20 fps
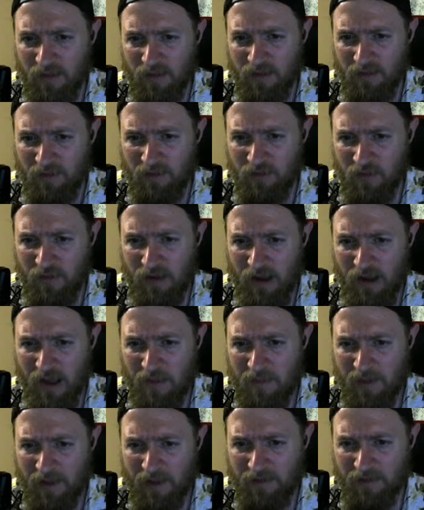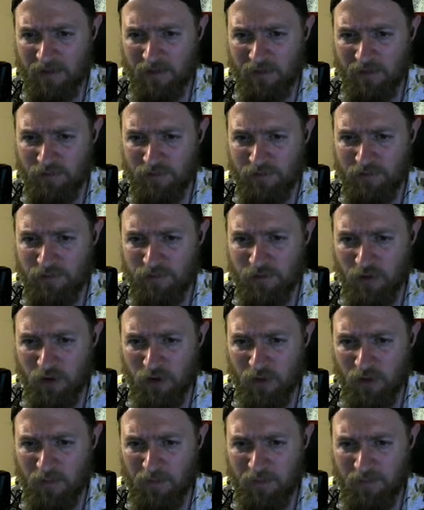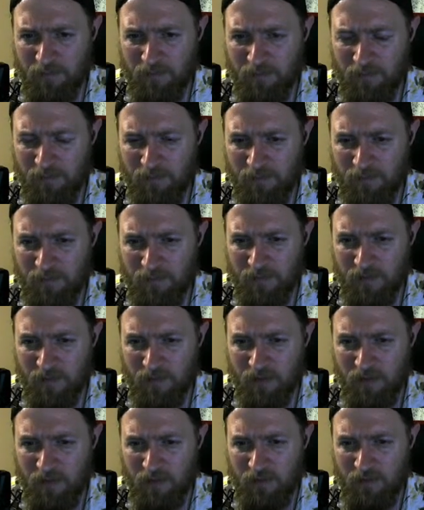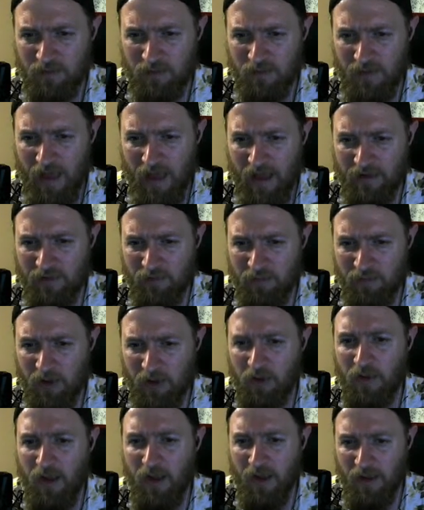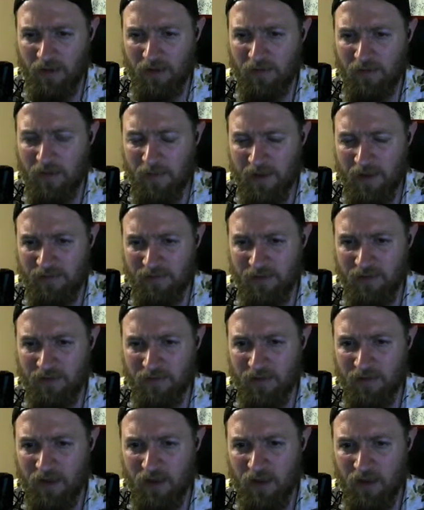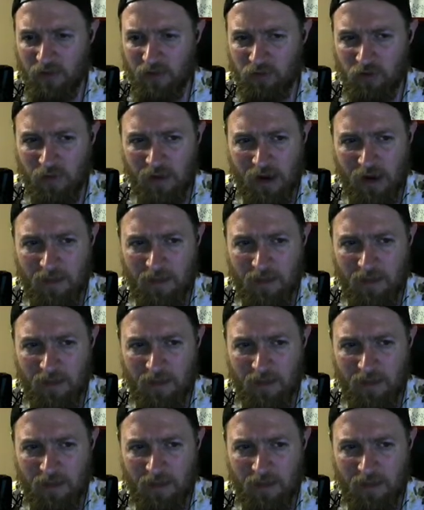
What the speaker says: And so then I emit confirm to the active player. Okay, that makes sense. So then I